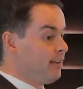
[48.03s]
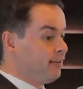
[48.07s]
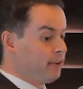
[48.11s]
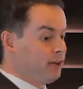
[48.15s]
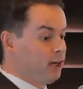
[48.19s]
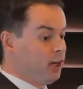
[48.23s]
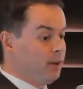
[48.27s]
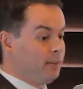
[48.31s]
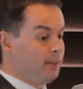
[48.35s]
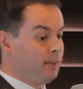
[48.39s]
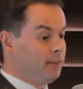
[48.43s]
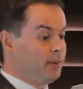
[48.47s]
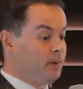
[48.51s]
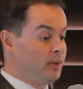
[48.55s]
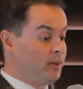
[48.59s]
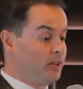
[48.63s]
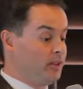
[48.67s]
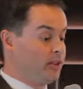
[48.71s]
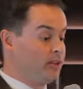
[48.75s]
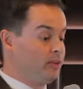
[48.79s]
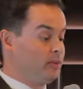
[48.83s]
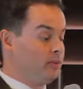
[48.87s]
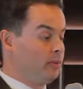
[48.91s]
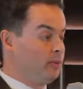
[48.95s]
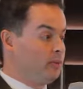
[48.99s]
for helping
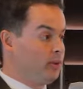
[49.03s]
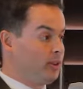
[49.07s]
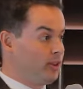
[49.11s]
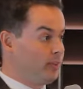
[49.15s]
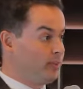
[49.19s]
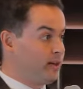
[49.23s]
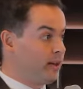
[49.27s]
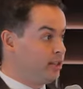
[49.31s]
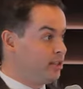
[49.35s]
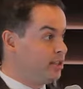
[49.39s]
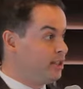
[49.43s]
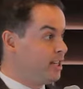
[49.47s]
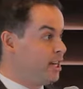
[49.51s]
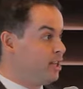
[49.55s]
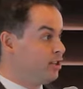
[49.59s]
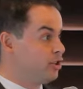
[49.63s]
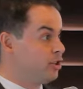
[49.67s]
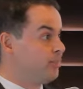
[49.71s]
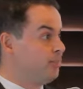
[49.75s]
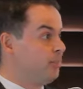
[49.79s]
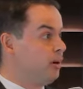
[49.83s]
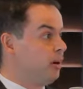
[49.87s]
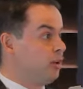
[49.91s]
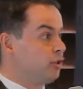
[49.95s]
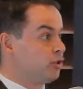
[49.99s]
with the
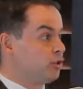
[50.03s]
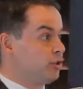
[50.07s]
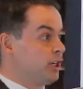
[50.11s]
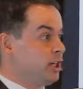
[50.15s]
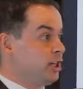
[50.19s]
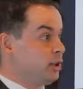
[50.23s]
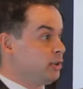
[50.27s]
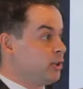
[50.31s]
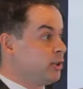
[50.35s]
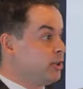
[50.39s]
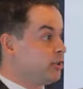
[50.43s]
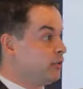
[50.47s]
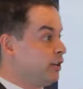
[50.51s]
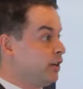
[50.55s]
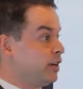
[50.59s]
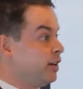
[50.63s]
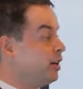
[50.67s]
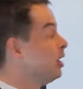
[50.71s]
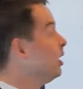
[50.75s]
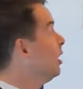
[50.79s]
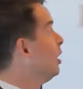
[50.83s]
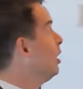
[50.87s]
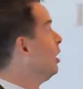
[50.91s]
presentation, Paul Strandquist for